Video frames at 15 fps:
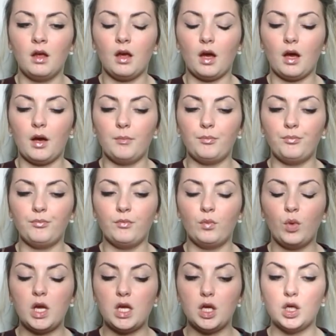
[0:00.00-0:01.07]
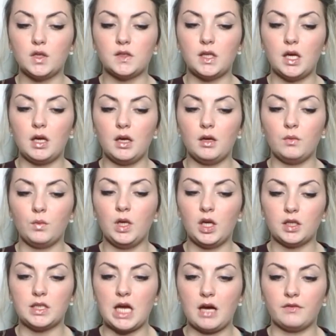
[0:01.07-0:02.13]
um, we used it, we
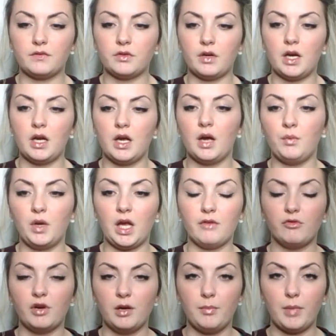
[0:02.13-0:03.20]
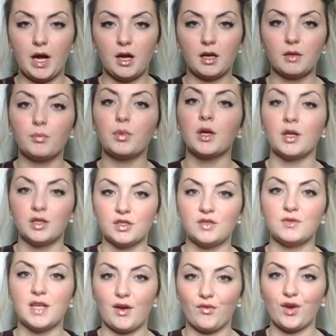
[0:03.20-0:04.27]
looked after it, and we gave her it back because she
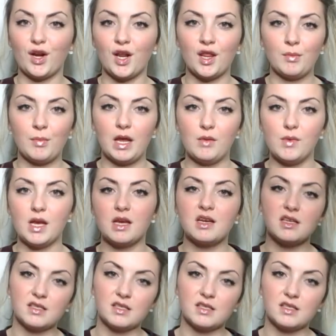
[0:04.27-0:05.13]
was having another baby.